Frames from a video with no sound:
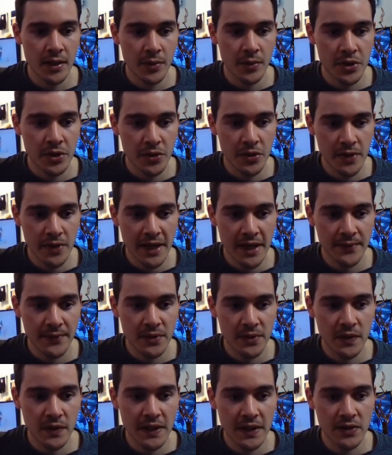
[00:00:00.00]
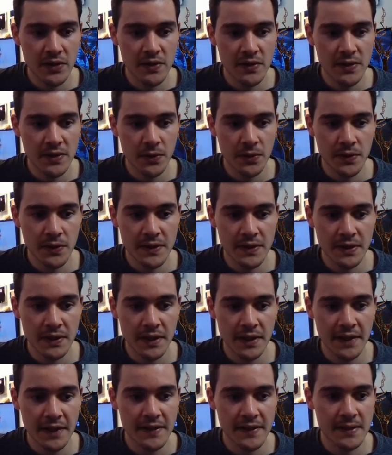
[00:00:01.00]
We don't have to look into source
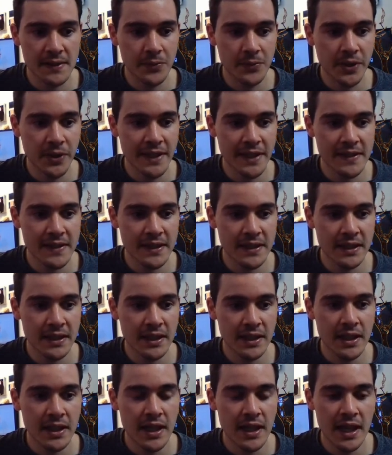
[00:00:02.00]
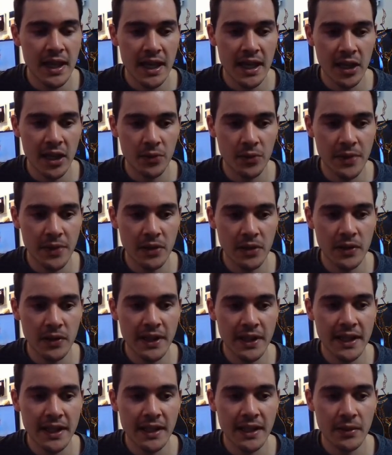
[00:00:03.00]
at this point. I'll be
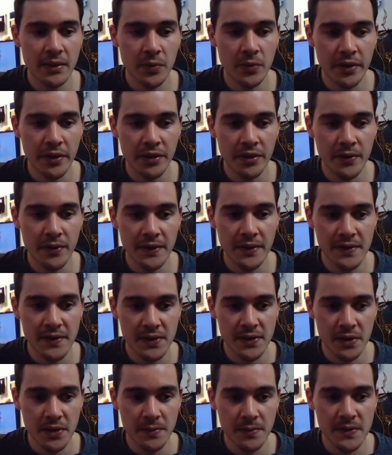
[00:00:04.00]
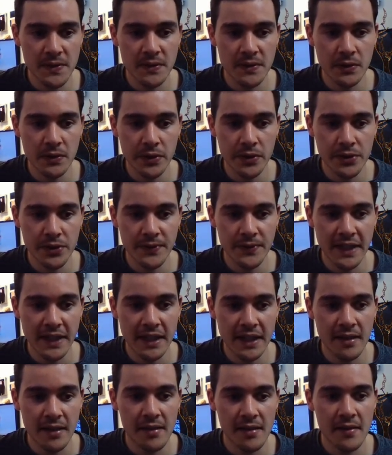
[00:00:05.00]
looking with you at the scripts, the launch
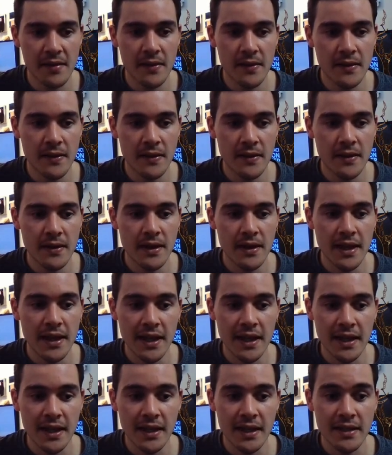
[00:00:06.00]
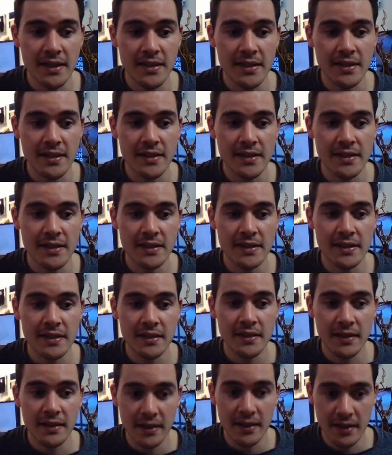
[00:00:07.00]
files, and
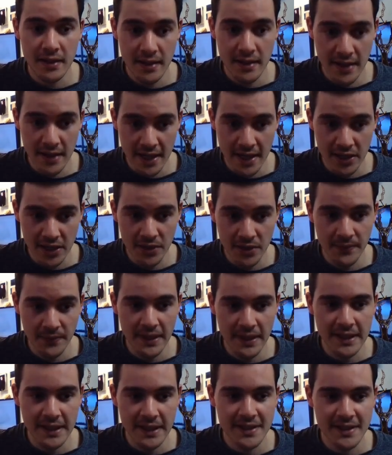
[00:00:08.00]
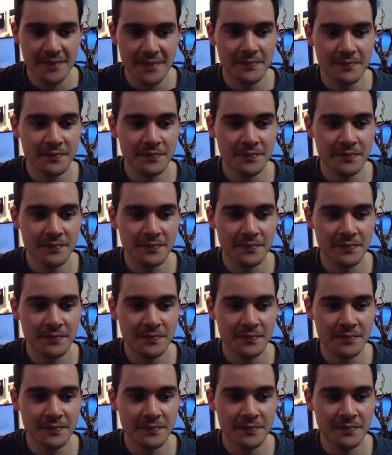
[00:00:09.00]
the action files.